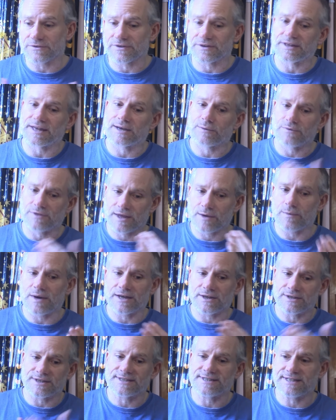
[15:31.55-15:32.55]
They're like they
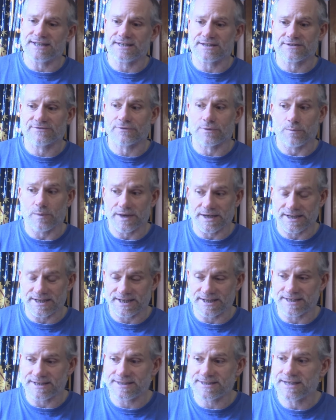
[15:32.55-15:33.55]
want you to see this for what it
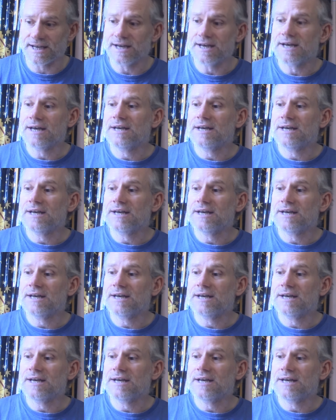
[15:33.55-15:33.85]
is